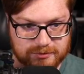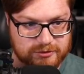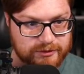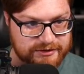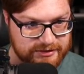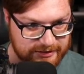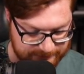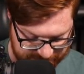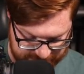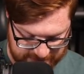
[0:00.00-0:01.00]
quick. I'm
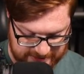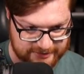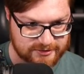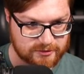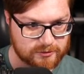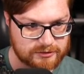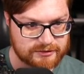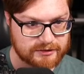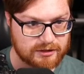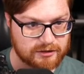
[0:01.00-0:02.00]
just gonna echo
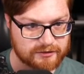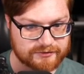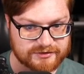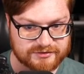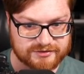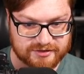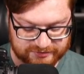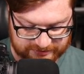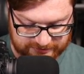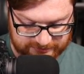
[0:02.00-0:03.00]
all of this
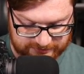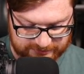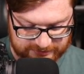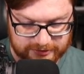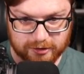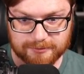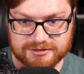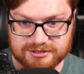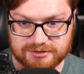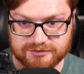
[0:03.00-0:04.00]
disgusting garbage
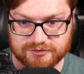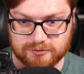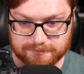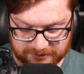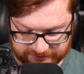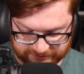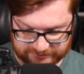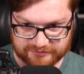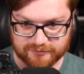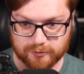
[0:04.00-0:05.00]
into base
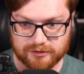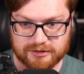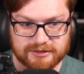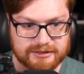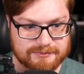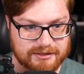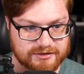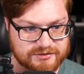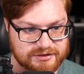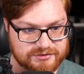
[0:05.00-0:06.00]
64
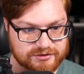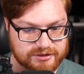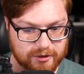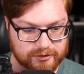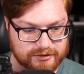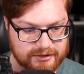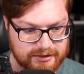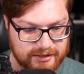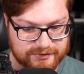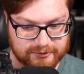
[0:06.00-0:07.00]
minus D to decode it,
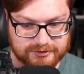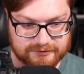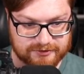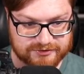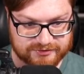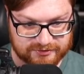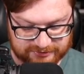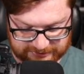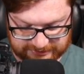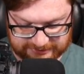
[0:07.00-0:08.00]
and that'll give us
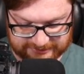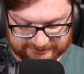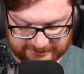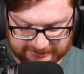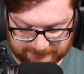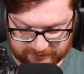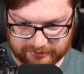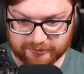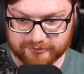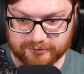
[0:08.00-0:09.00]
uh, a temporary.
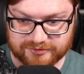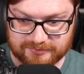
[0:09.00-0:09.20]
I'll throw this in my